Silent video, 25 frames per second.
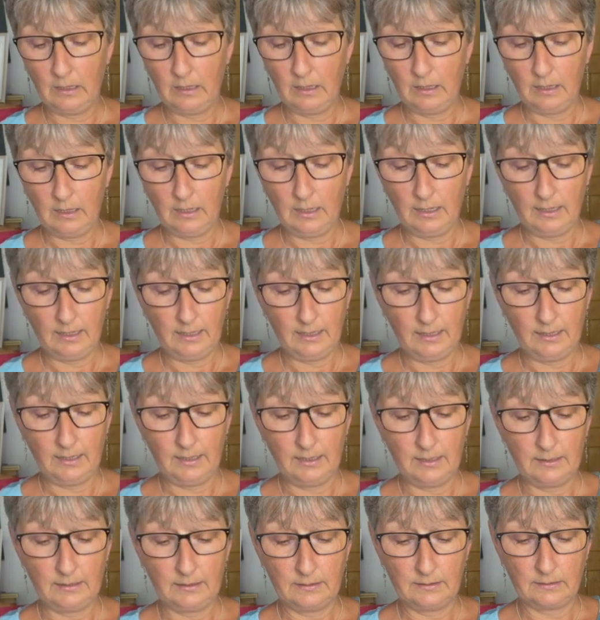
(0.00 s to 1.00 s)

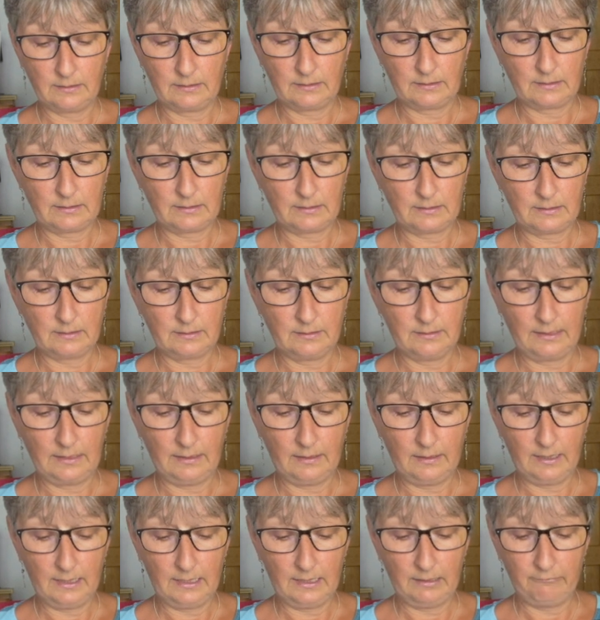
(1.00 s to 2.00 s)
And
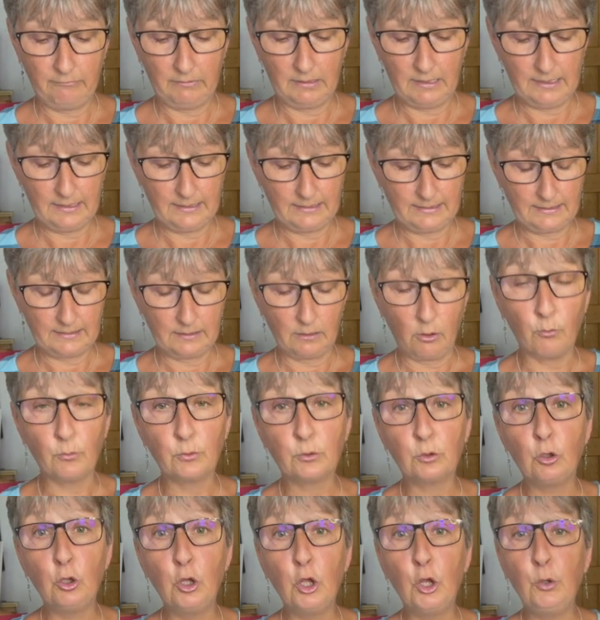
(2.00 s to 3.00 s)
then there is,
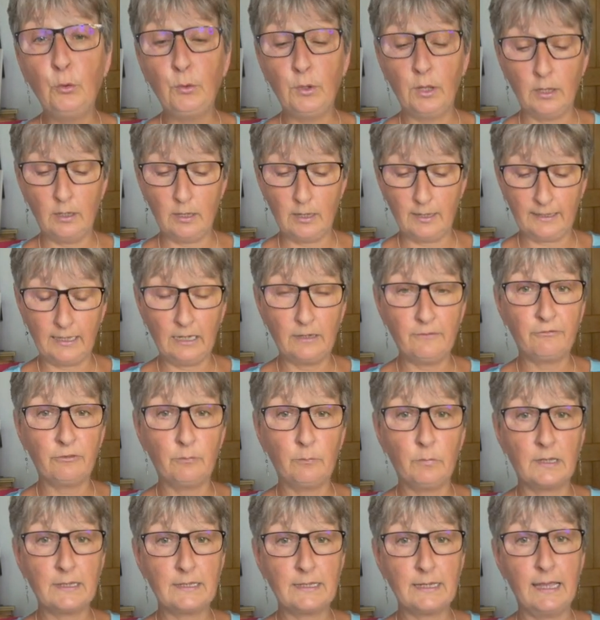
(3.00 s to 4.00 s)
Luna, again from
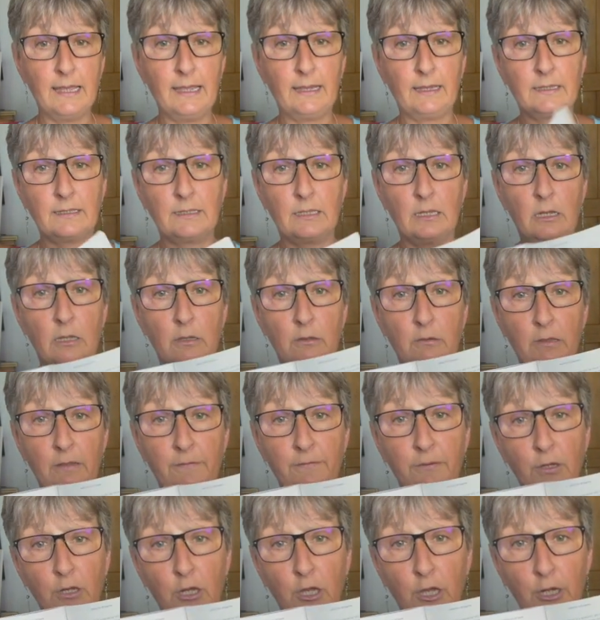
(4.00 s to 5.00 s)
my deck. So
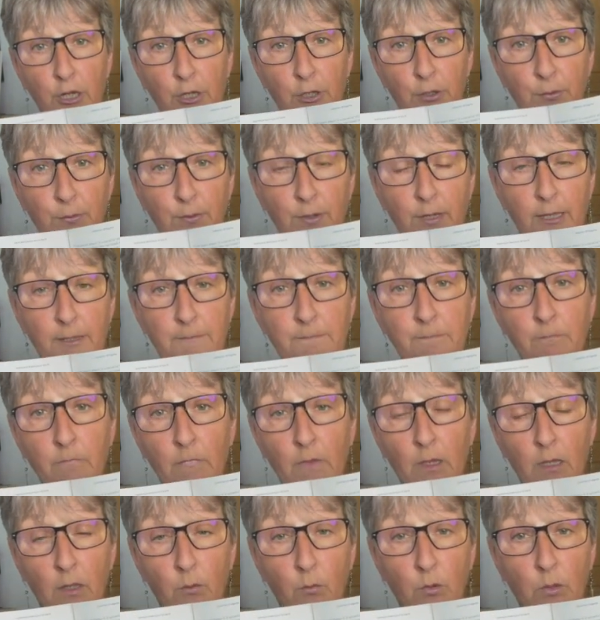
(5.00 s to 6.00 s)
if you like Luna,
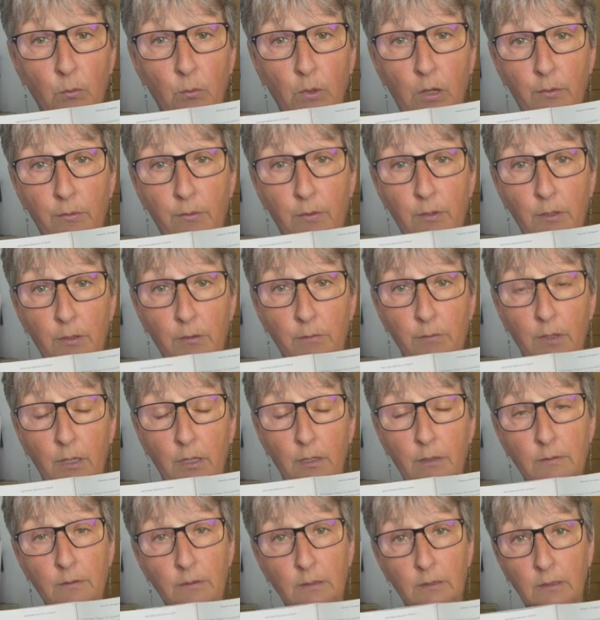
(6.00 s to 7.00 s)
want to work with
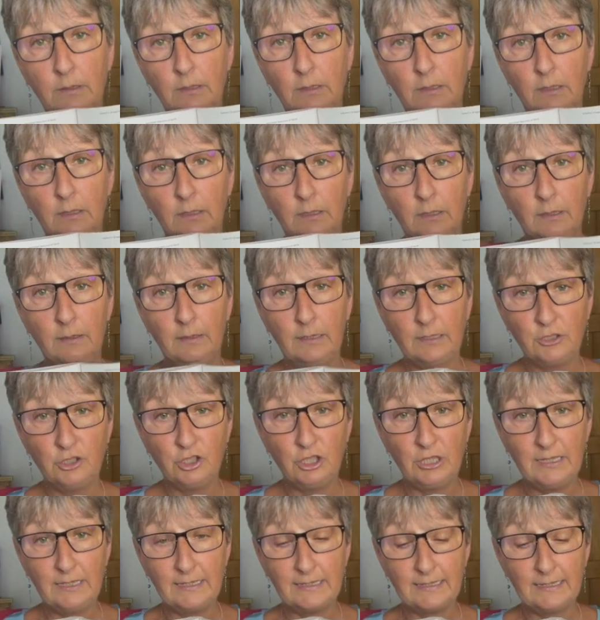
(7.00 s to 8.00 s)
Luna, then
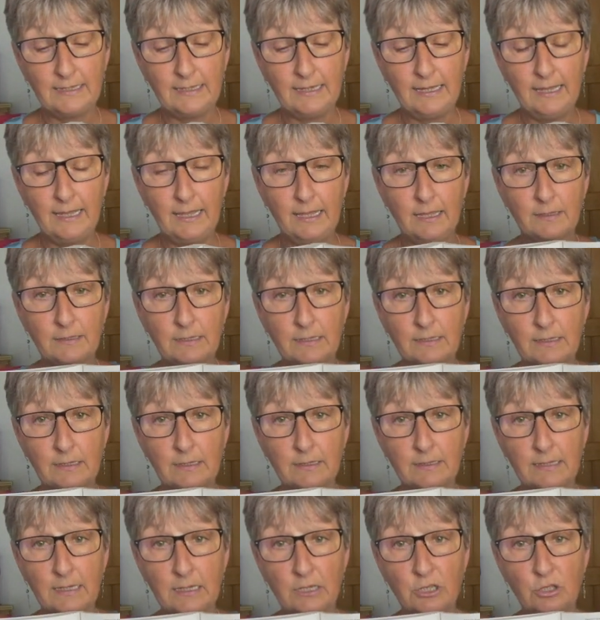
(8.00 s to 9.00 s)
she's in here. So there's a
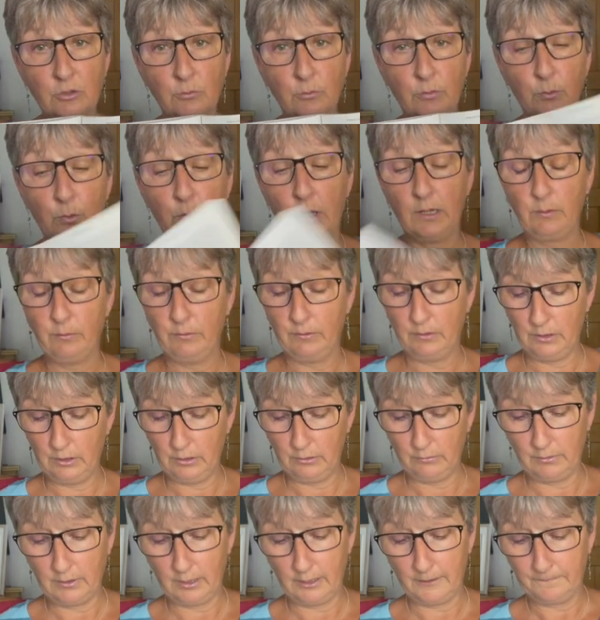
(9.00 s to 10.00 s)
section we work with
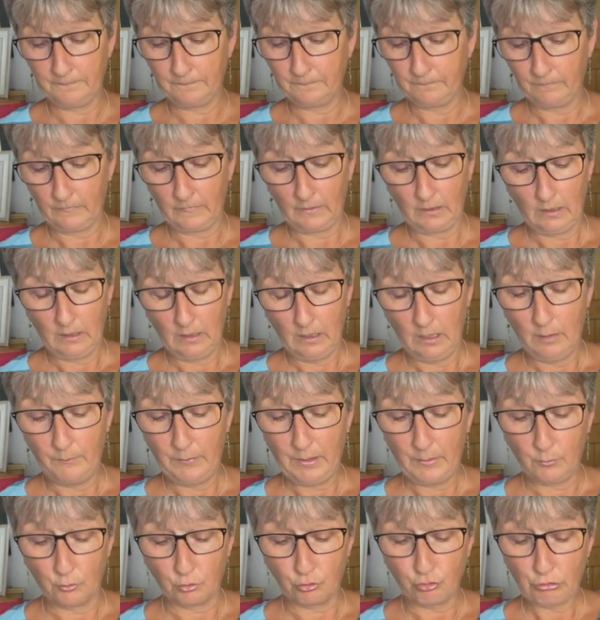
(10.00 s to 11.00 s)
Luna. A
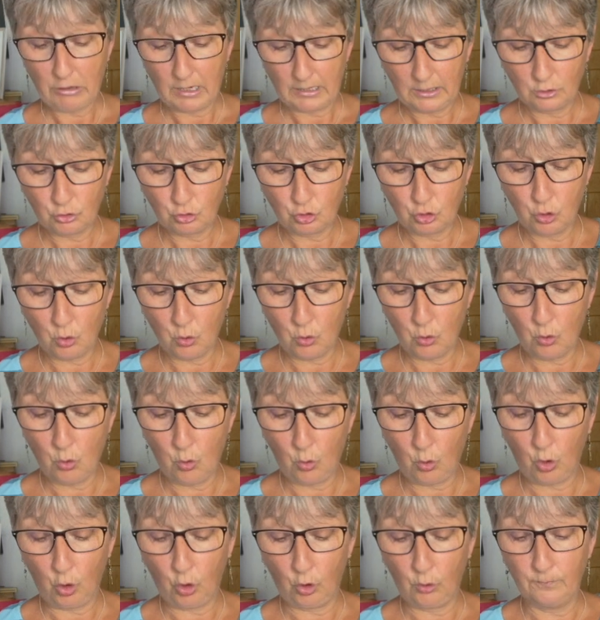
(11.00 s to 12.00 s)
bit more dragon talk.